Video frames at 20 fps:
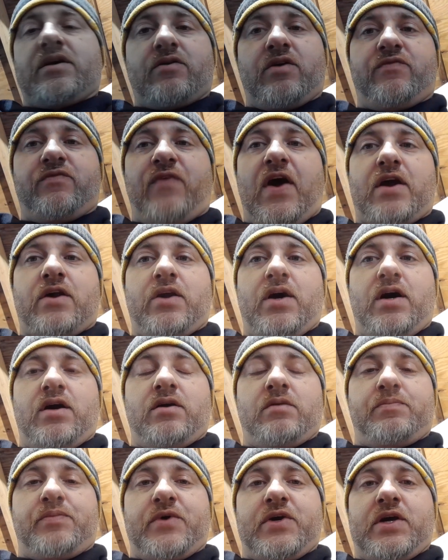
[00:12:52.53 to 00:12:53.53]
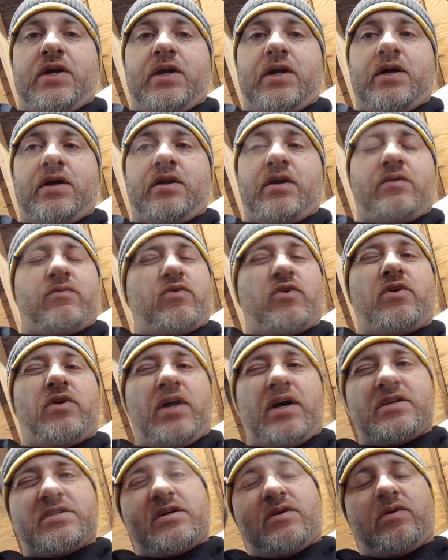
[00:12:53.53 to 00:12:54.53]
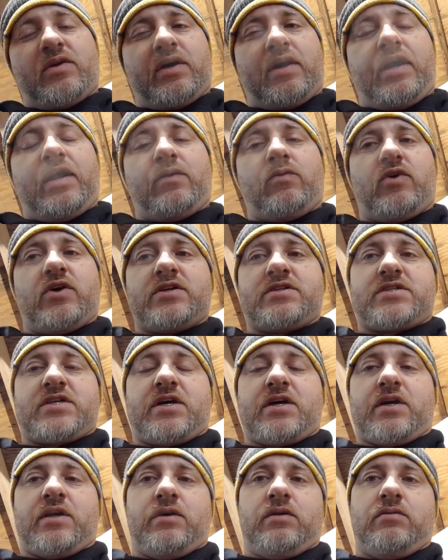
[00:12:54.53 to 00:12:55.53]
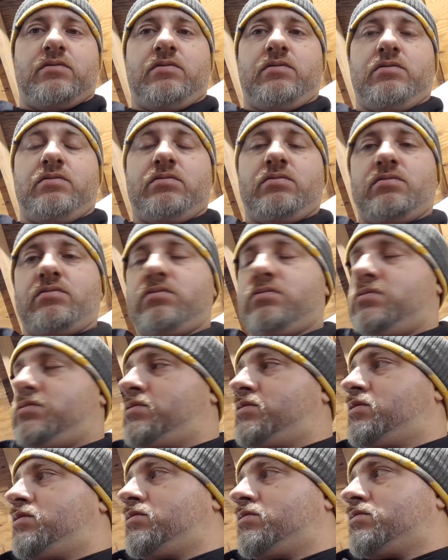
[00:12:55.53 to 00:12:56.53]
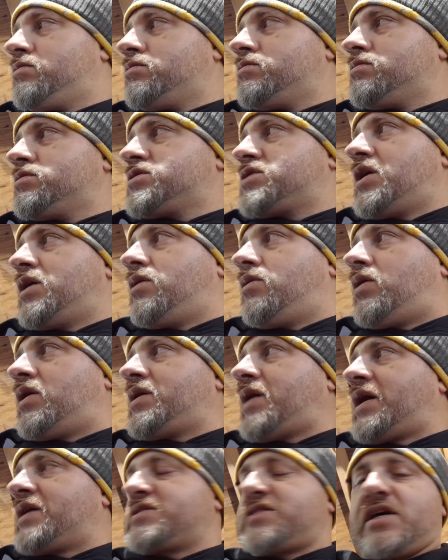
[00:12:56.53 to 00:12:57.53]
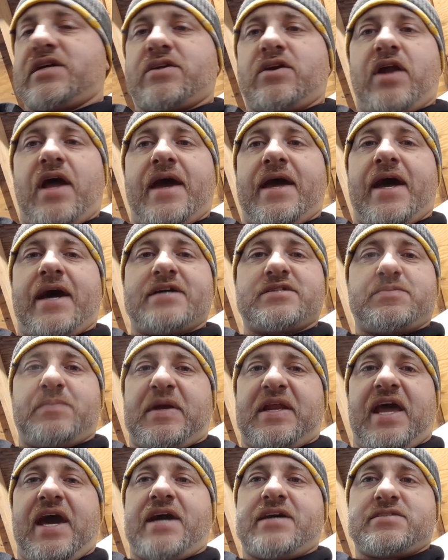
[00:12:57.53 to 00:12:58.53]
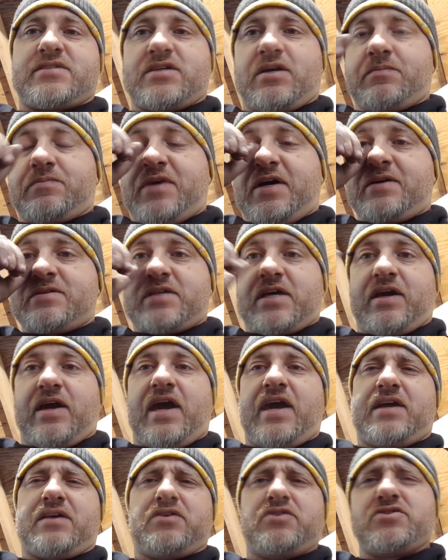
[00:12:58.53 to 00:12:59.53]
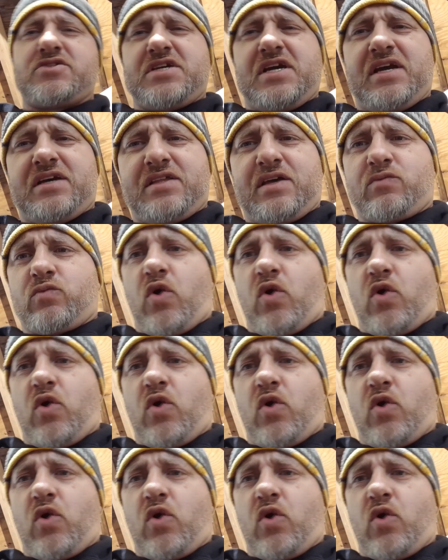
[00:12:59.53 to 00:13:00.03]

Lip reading: ready fired up, and I realized, hey, wait a second. So I sat there and I asked my dad something. I was like, hey, you see anything